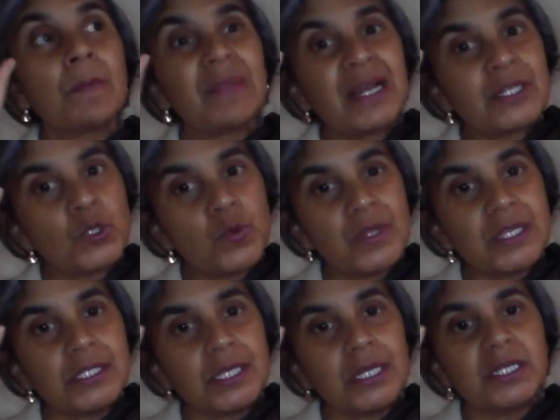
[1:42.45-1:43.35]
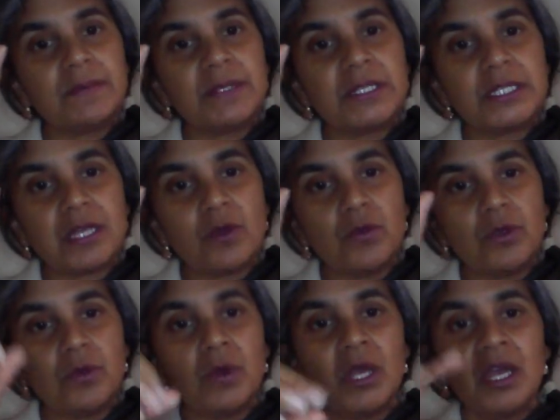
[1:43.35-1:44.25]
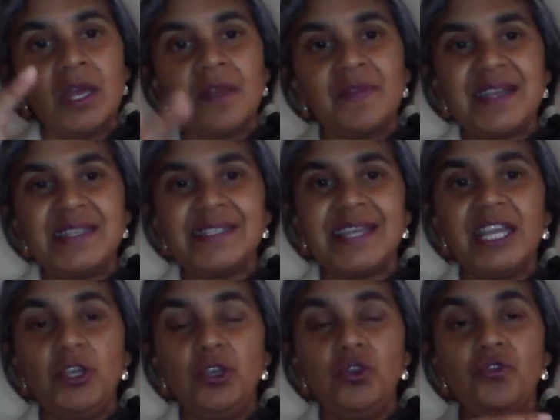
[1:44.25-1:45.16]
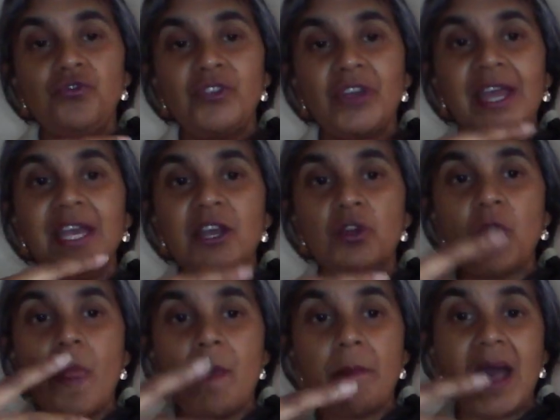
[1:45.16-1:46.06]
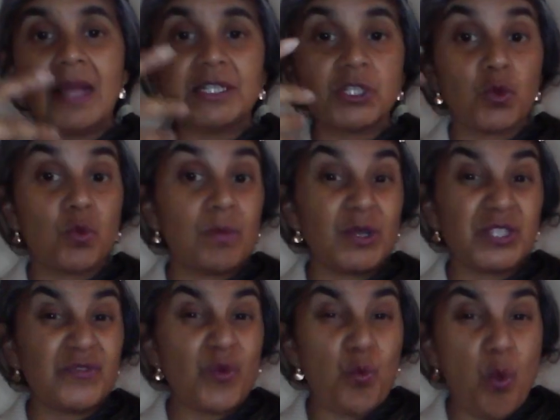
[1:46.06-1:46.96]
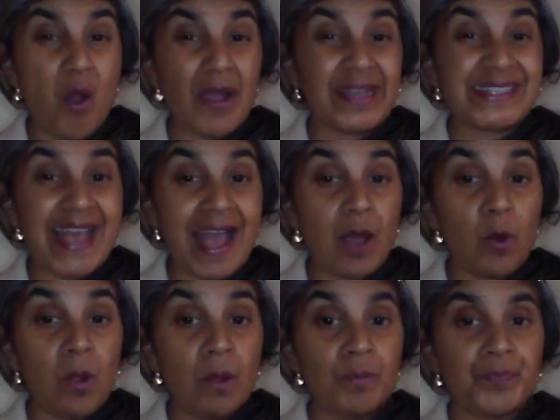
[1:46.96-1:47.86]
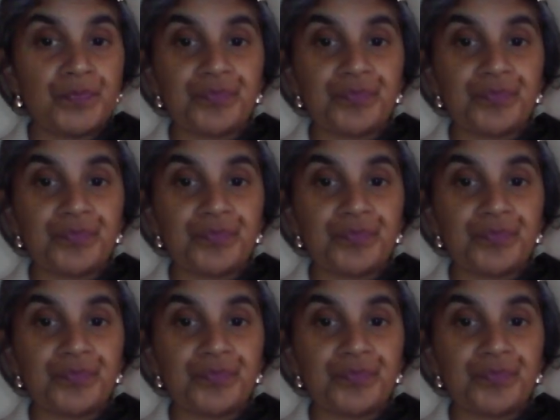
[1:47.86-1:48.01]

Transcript: But that's not what they're saying to me to tell you. They're saying you've taken on the mantle almost of a wise owl.